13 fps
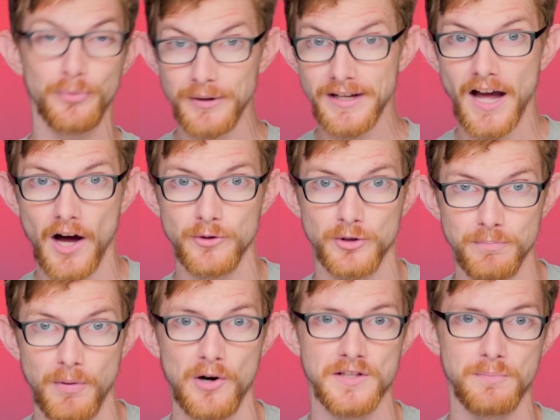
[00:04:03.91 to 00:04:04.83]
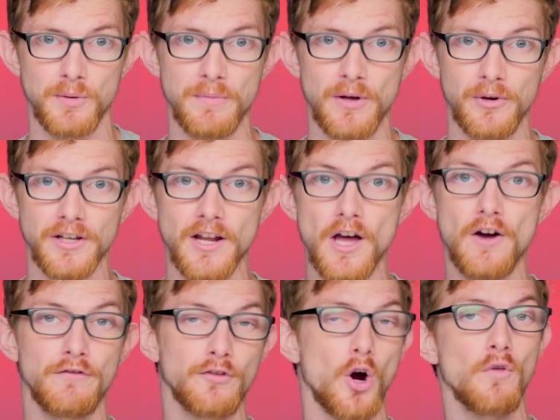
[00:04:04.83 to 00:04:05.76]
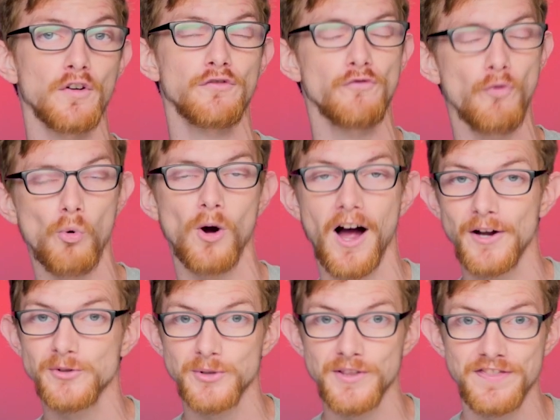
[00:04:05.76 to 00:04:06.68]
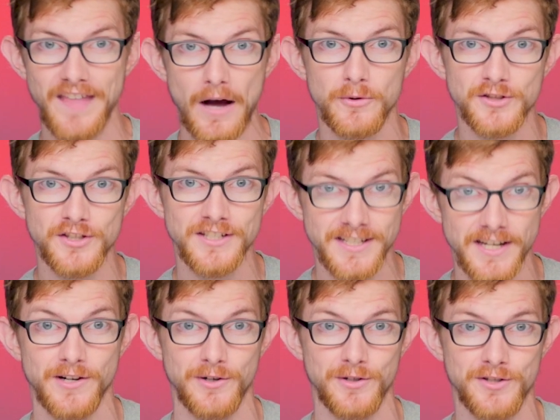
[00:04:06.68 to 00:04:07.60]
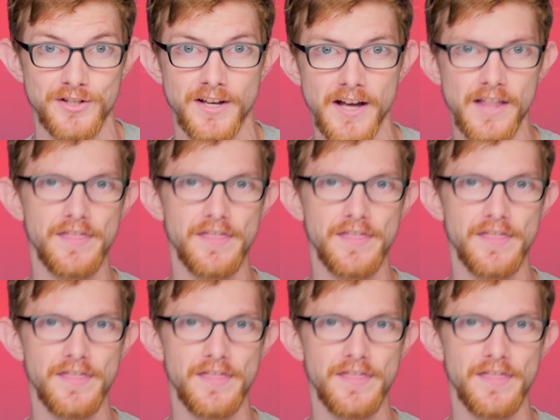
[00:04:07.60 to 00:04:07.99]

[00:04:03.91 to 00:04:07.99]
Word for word: 300 parts per million for over 400,000 years.